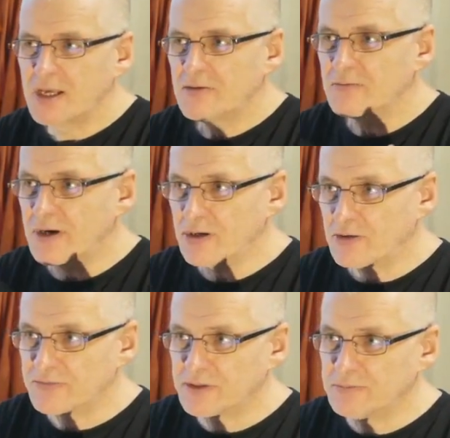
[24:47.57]
Very
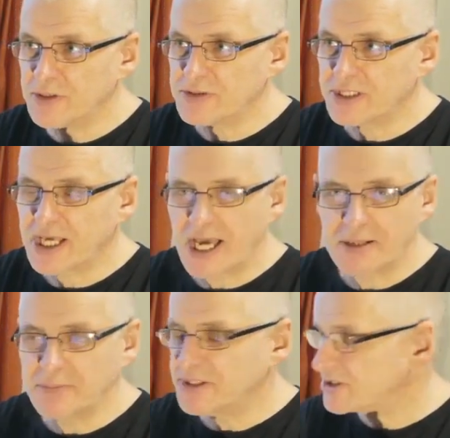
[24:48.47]
often music can
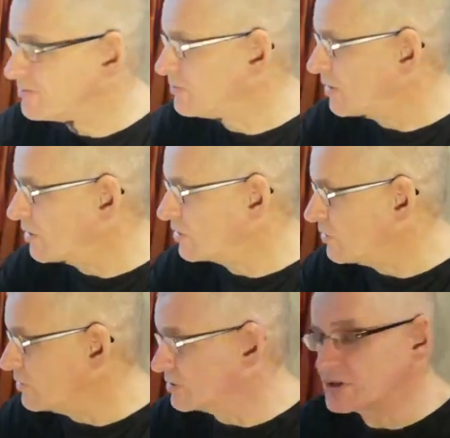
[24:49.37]
be just block
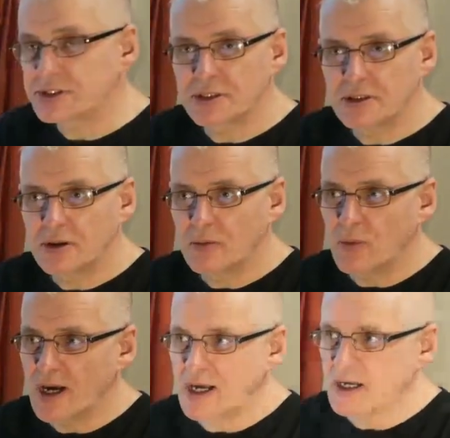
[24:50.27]
chords,
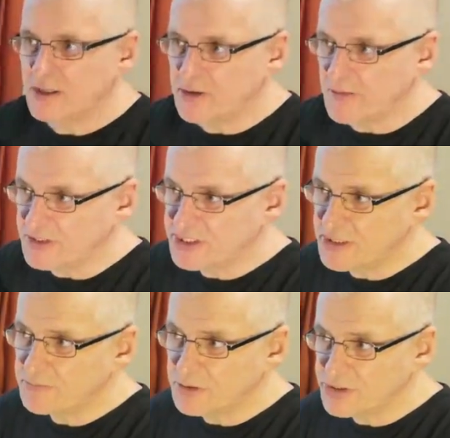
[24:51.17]
where you have a
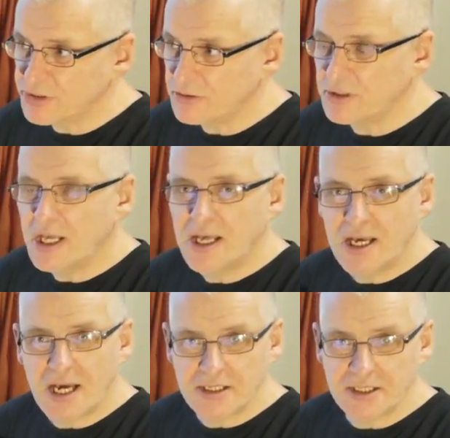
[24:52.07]
simple tune
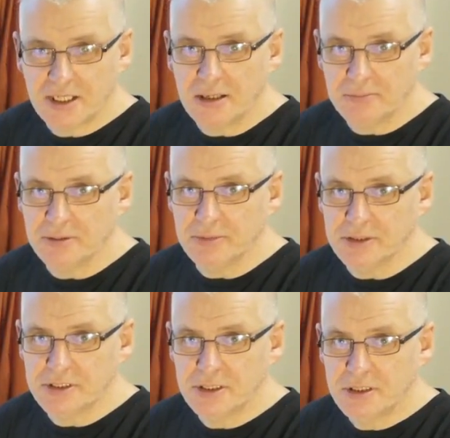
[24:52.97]
and an accompaniment.